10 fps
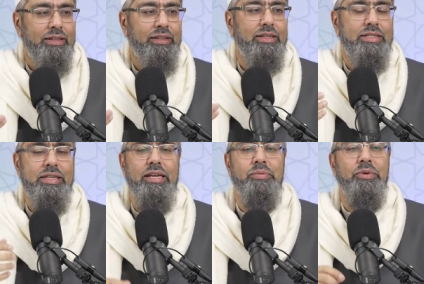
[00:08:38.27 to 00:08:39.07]
a
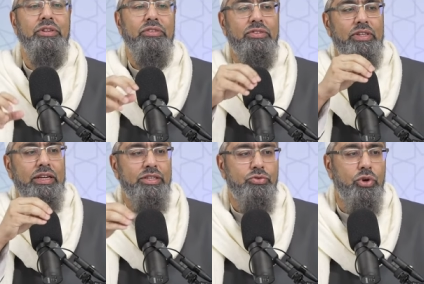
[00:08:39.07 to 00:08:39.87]
statement that
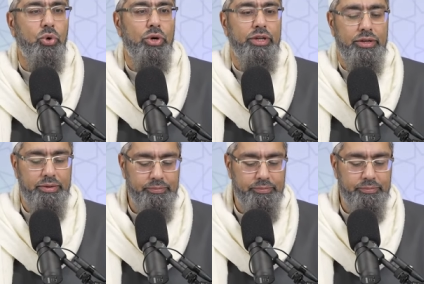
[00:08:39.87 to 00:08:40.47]
is recorded.